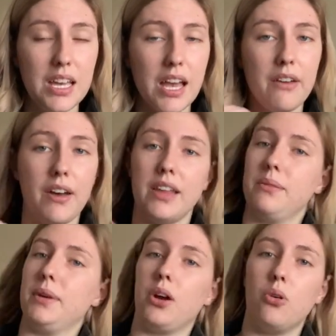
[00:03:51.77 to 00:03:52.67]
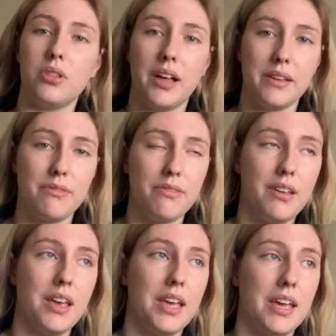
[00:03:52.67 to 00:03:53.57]
I've had them my whole life,
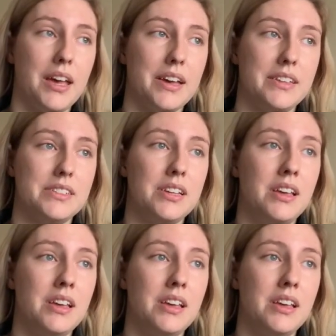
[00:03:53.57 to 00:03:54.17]
and